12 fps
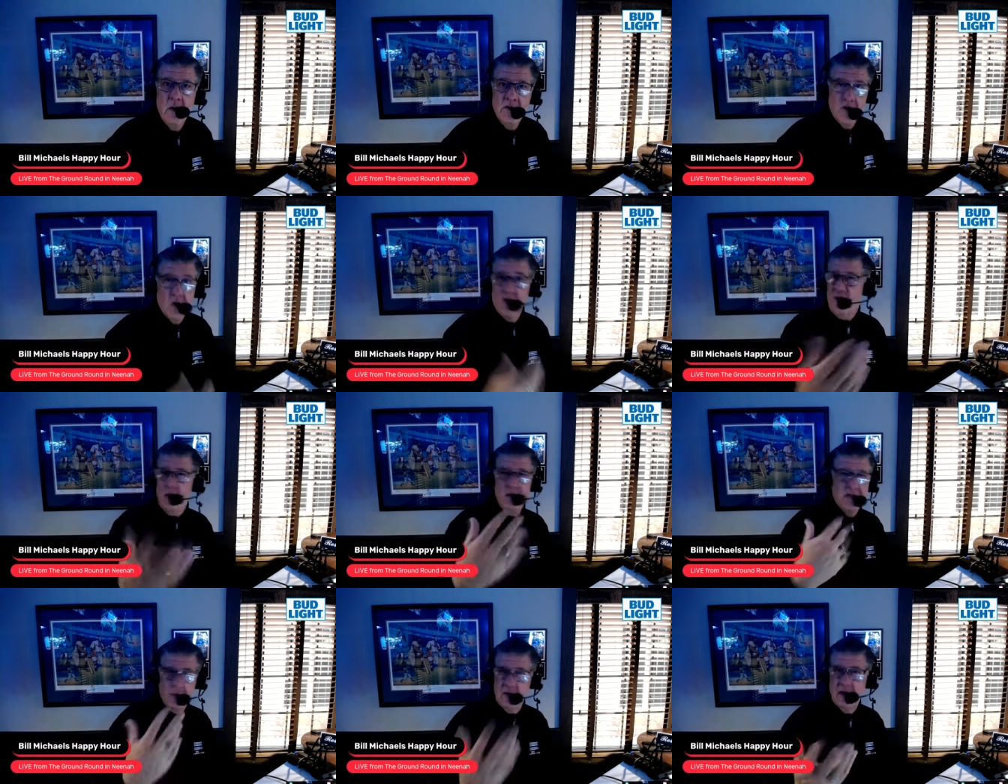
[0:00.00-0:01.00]
short of maybe
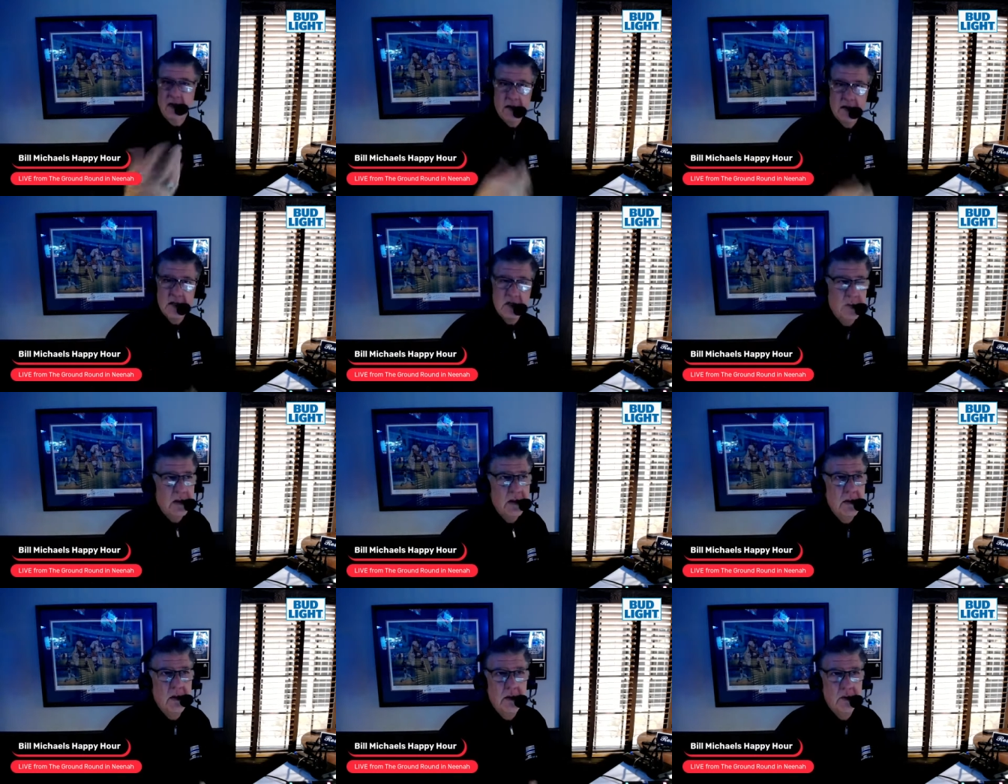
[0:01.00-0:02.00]
something like this.
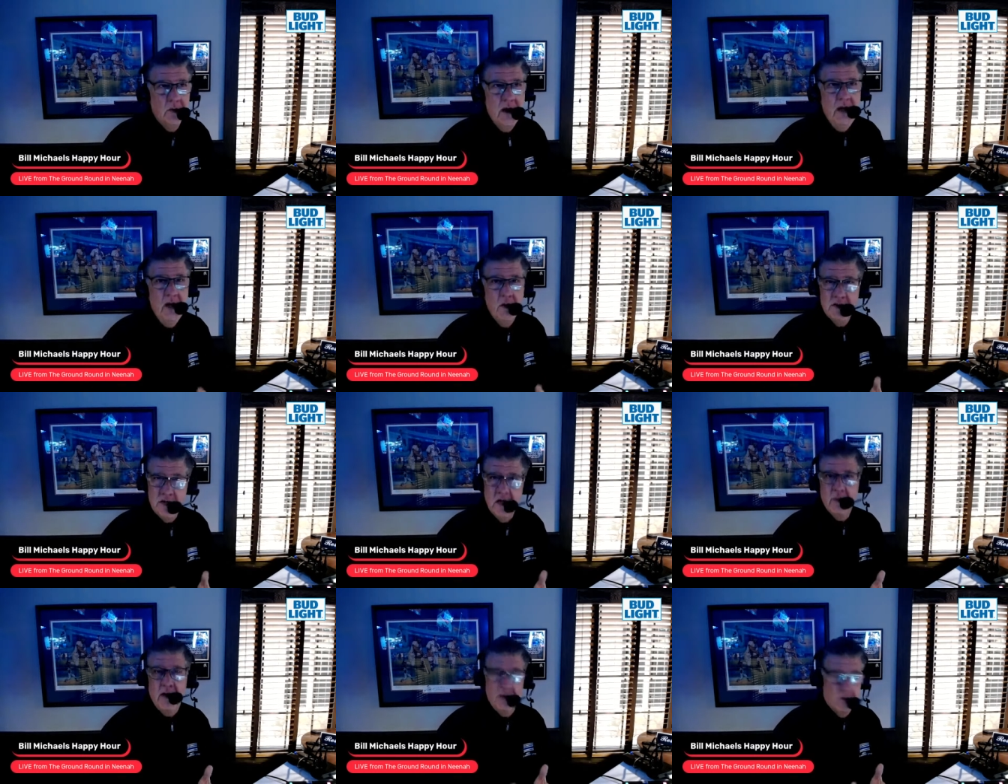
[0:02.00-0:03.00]
But radio, think
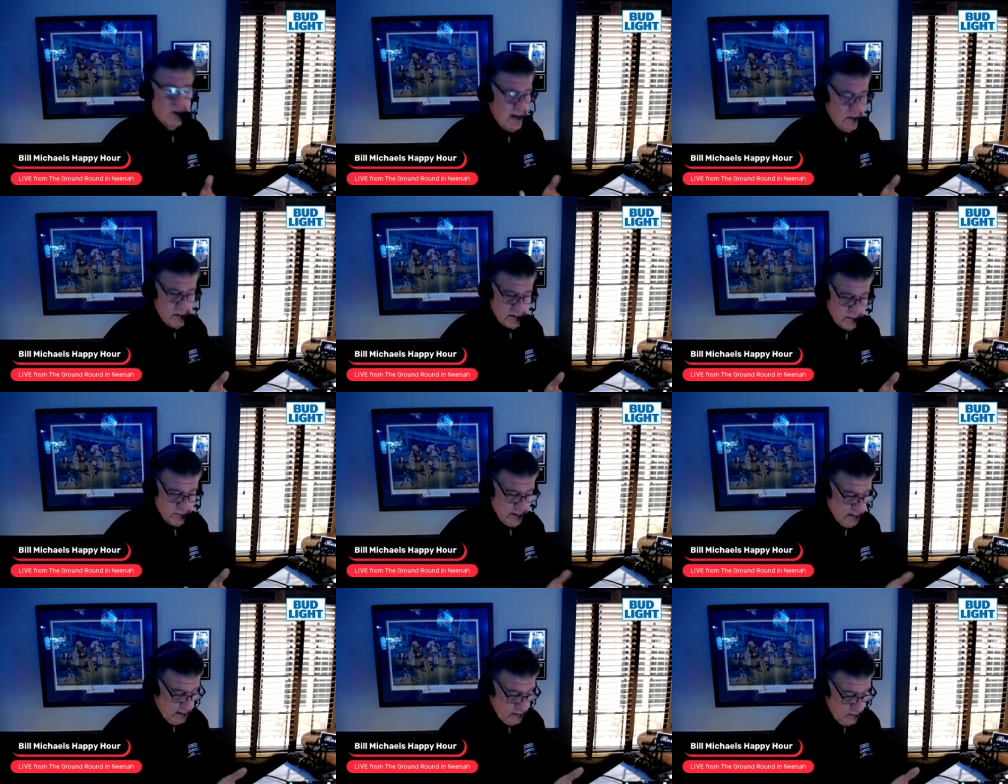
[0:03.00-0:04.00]
about it. Radio is
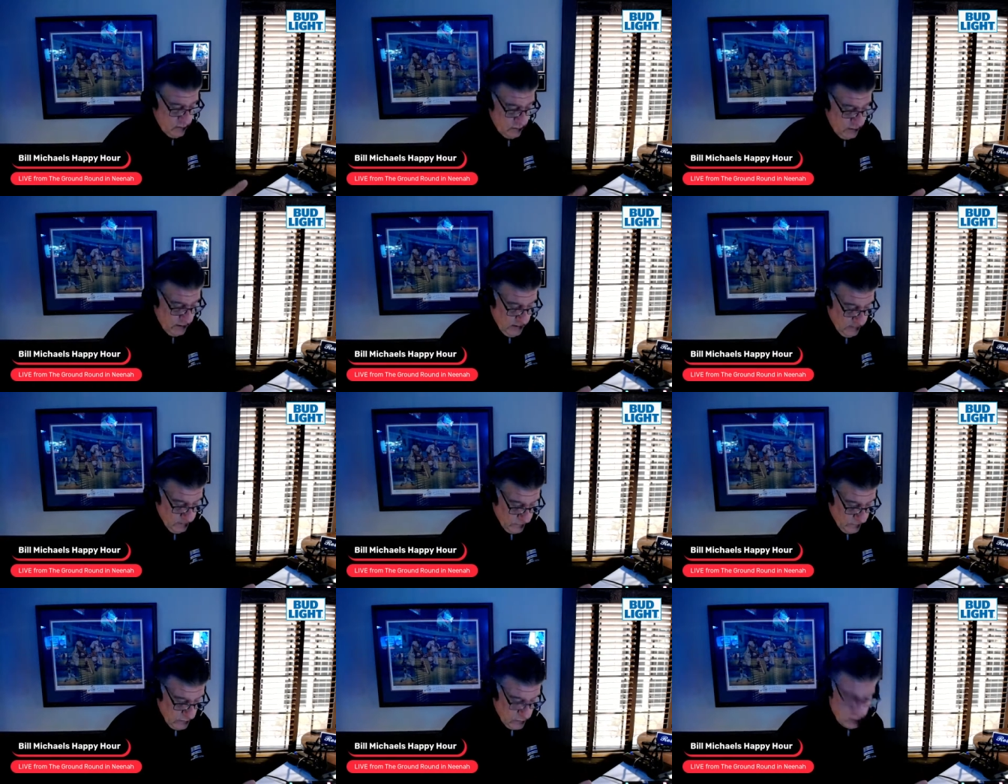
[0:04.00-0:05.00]
something that you
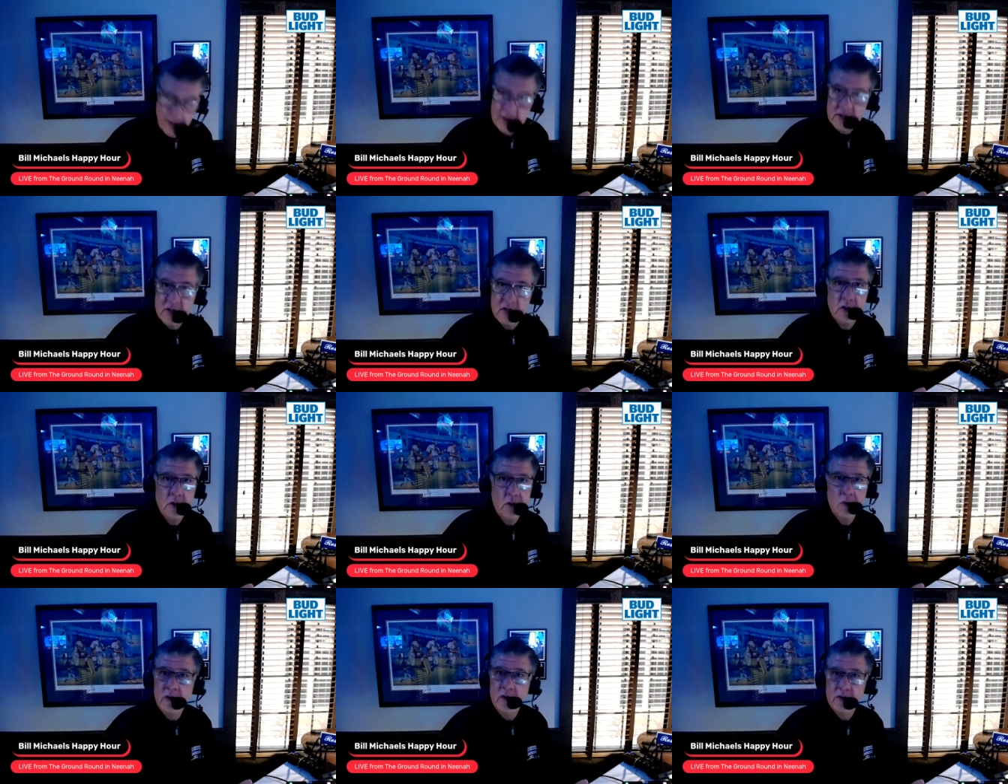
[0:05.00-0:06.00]
listen to
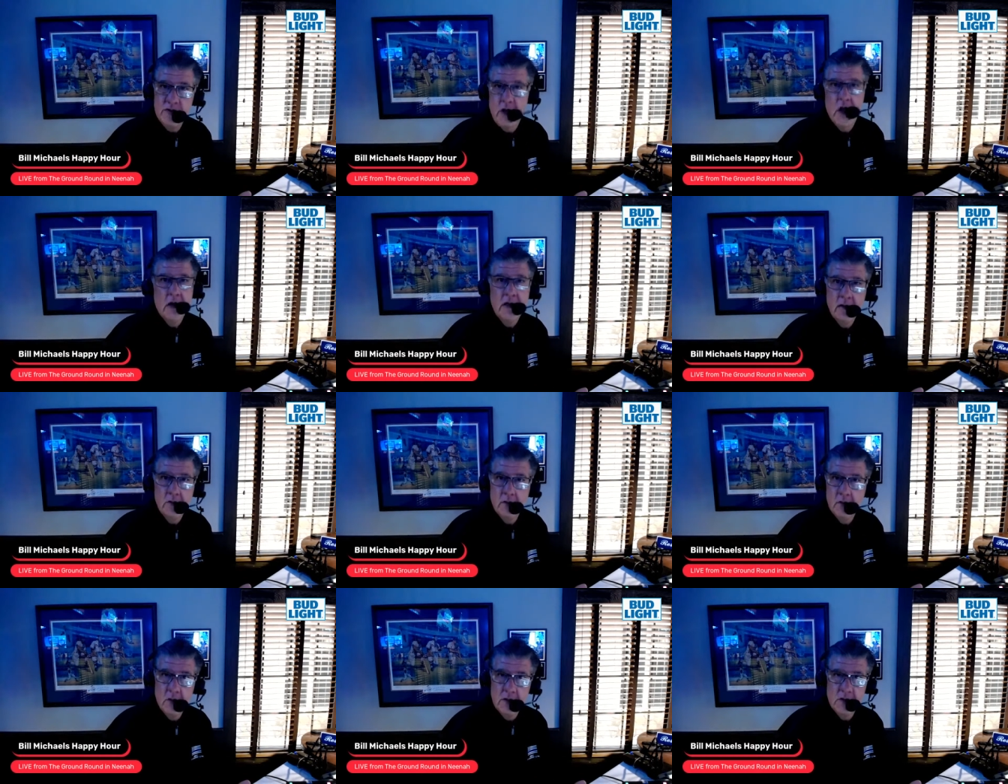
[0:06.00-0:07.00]
when you're jogging,
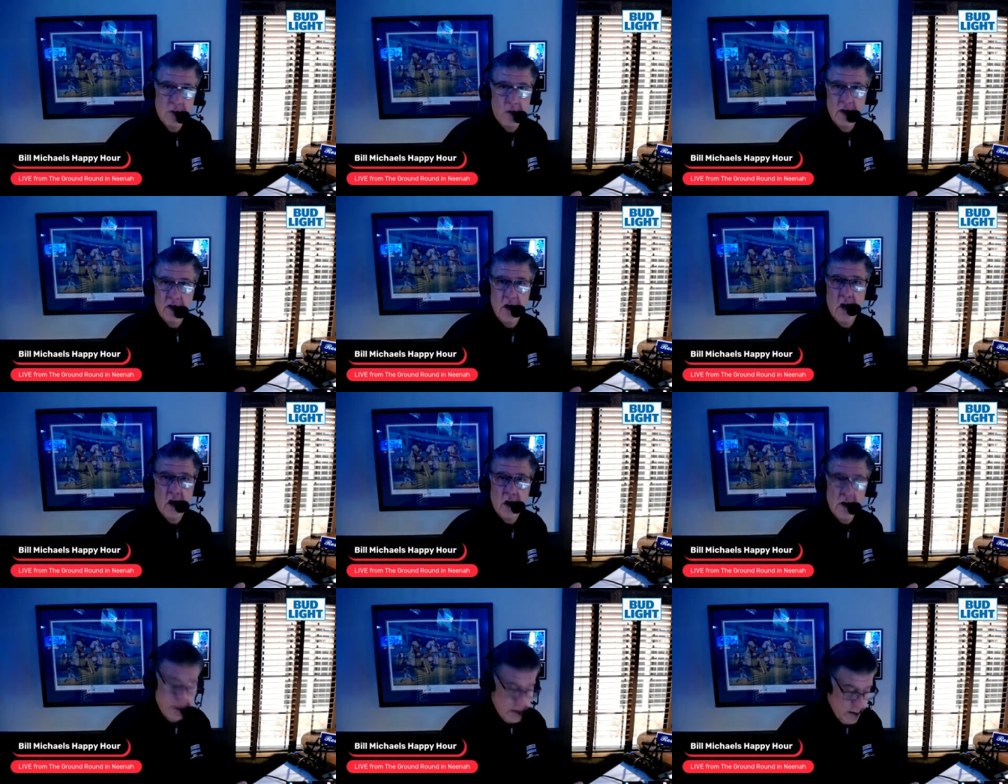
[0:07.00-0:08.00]
when you're mowing the yard.